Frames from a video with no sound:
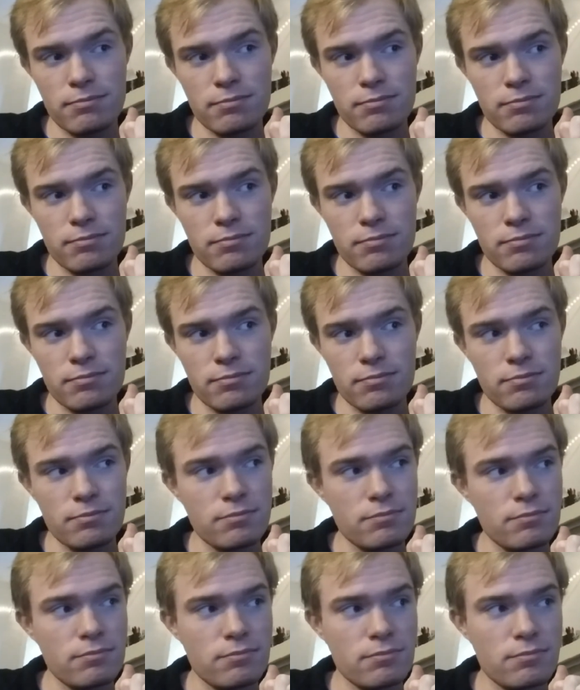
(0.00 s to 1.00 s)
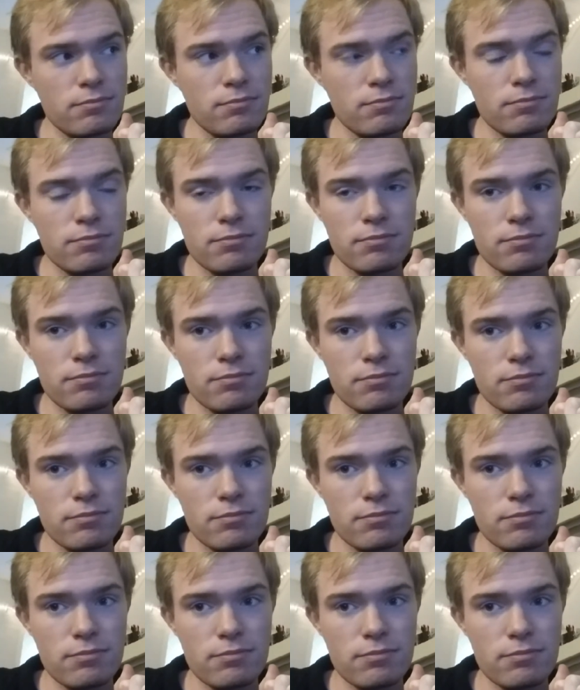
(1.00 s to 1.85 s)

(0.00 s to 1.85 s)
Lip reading: No one is speaking in this clip.